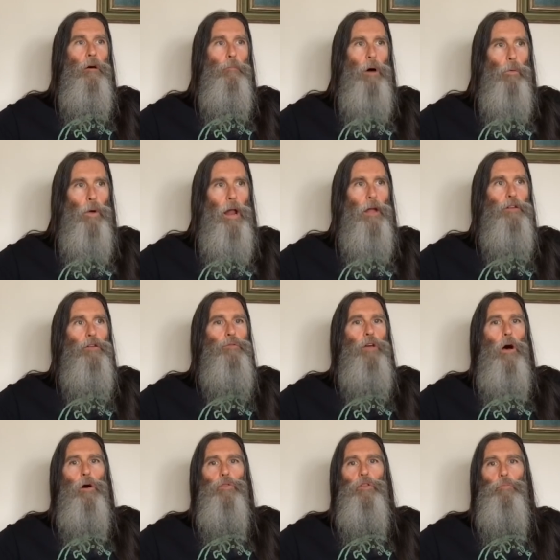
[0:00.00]
But when I do
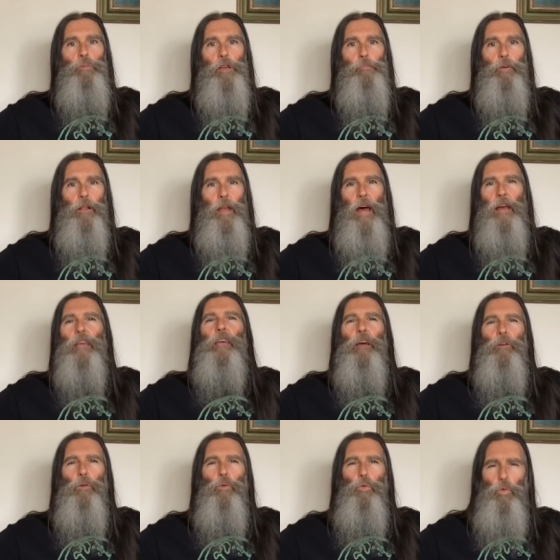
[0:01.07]
talk to people and I
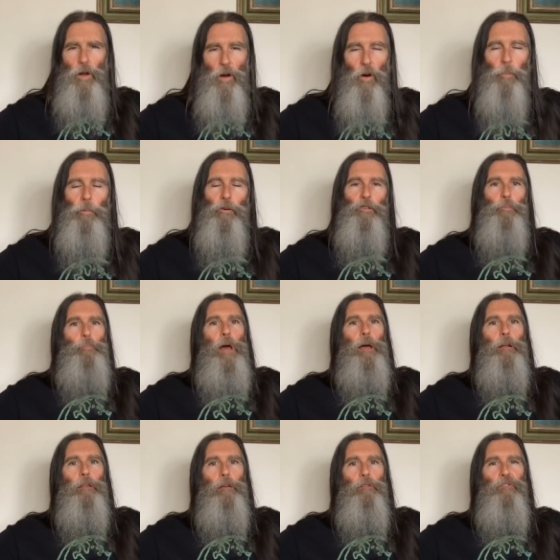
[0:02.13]
get real
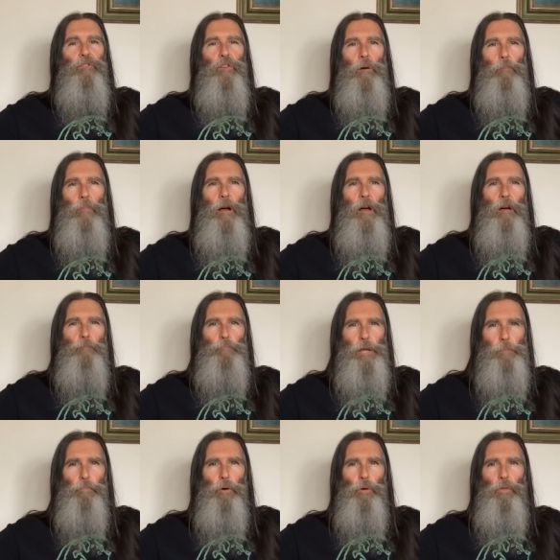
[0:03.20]
perspective from
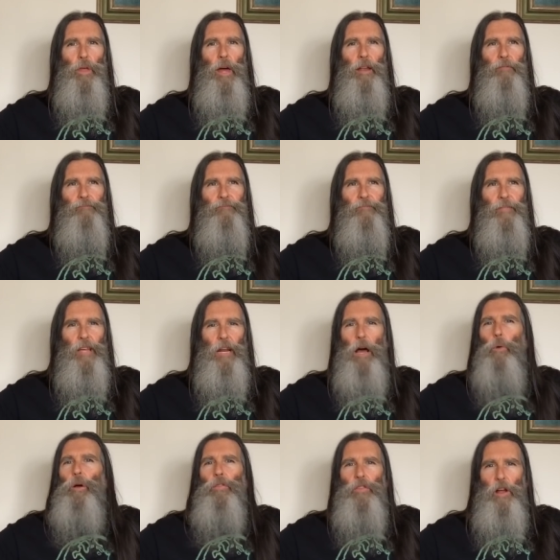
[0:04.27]
people that, you
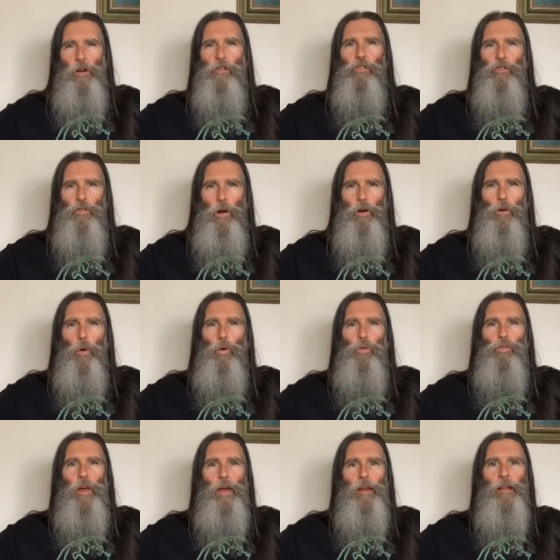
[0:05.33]
know, and their
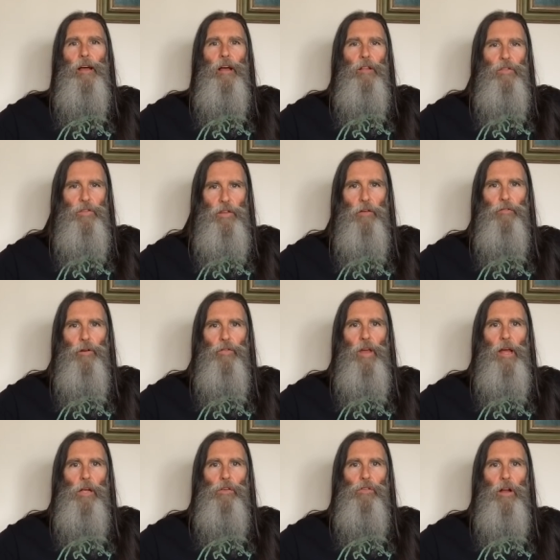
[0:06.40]
struggles and different
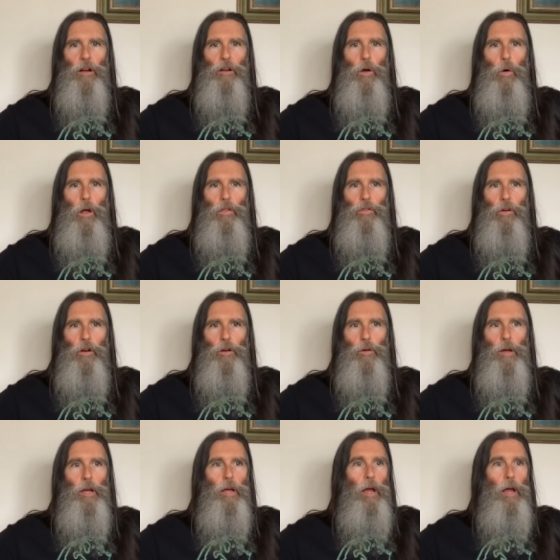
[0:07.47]
things they're going through,